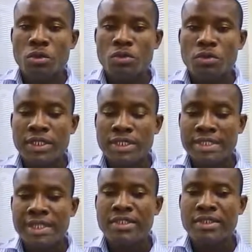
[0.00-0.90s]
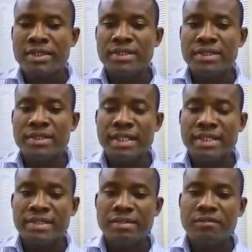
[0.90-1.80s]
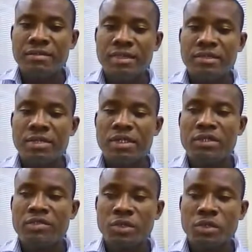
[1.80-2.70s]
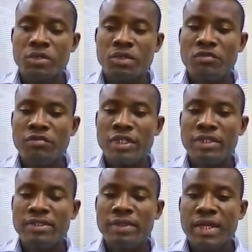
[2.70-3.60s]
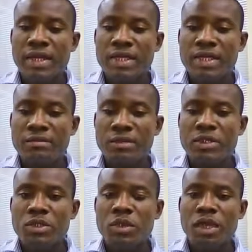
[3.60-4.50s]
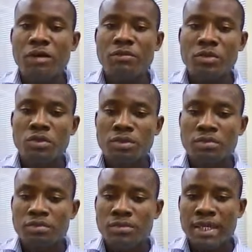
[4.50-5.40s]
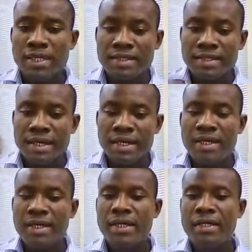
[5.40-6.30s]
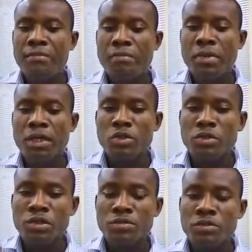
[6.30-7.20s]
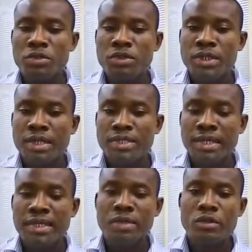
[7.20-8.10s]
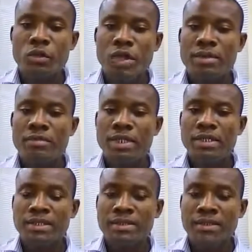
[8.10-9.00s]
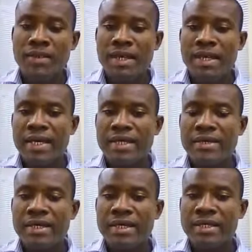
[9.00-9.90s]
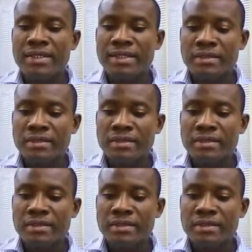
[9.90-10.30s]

the test strategy that is invent, because for you to invent, it means you have to take the time, pass through the process, get the requirements, and then